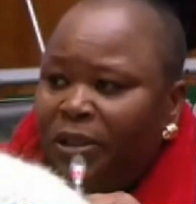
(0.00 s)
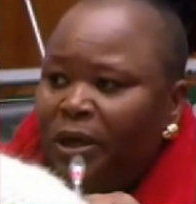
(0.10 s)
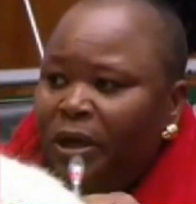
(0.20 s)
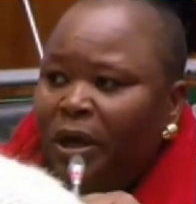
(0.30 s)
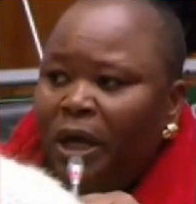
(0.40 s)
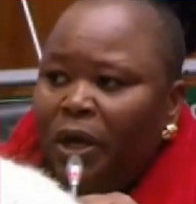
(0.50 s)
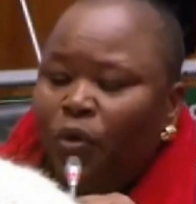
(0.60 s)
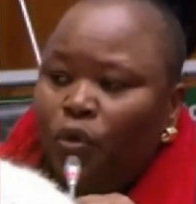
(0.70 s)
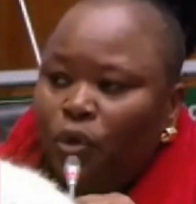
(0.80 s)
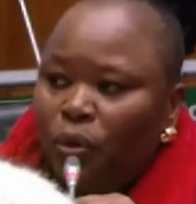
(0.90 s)
MPs
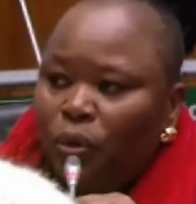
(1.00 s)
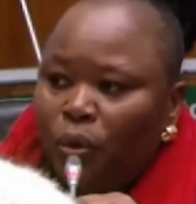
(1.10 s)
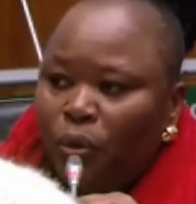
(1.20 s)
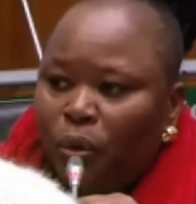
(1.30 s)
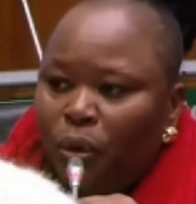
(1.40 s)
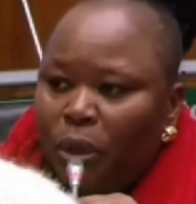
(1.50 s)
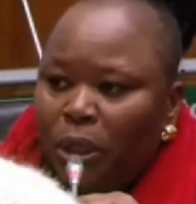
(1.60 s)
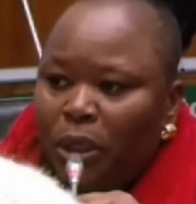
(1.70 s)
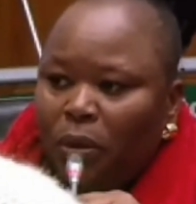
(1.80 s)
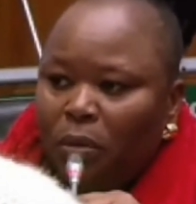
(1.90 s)
alleged this was not
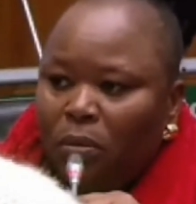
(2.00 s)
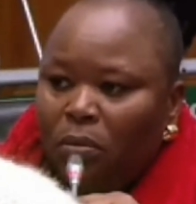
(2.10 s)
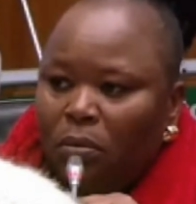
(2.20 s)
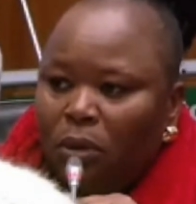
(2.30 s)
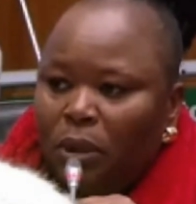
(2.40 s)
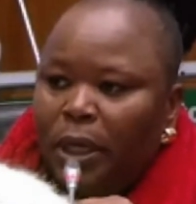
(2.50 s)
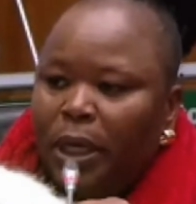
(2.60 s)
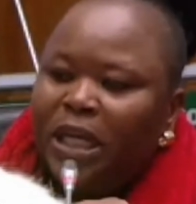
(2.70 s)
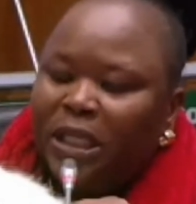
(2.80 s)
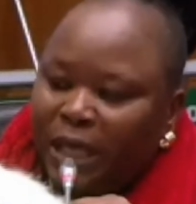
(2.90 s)
the first time.
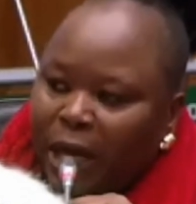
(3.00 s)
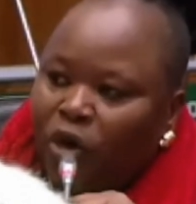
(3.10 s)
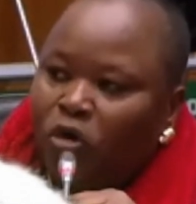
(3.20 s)
Chairs